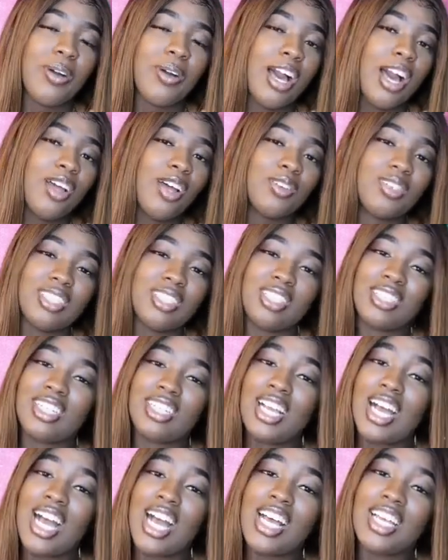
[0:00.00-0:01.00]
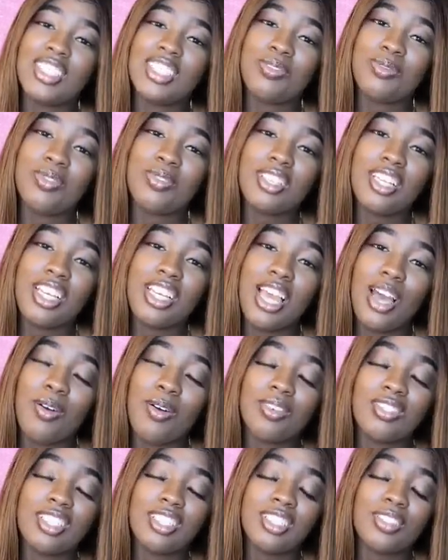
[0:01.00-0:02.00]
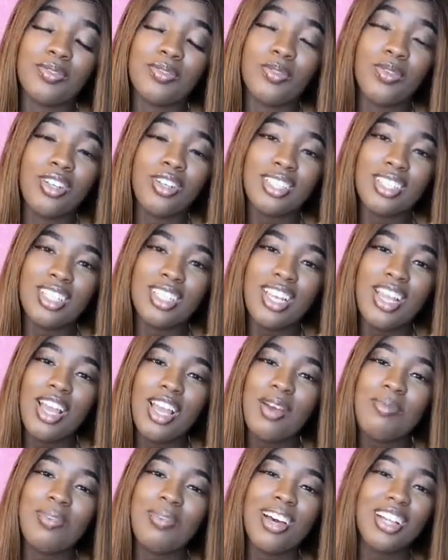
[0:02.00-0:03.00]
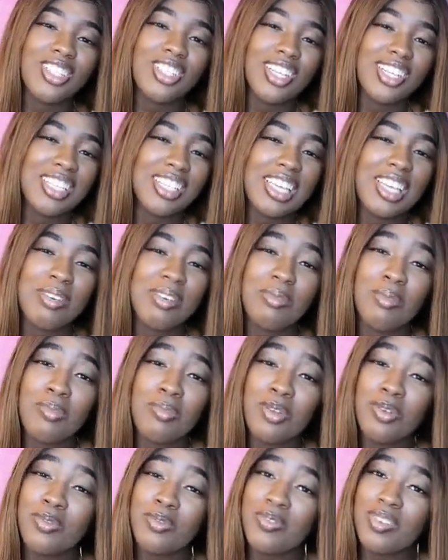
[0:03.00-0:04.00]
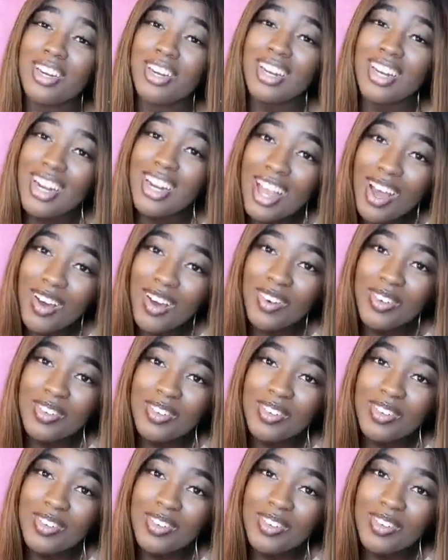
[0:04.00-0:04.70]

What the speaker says: I don't think the guy was as fortunate, but I tried to give him a benefit of the doubt.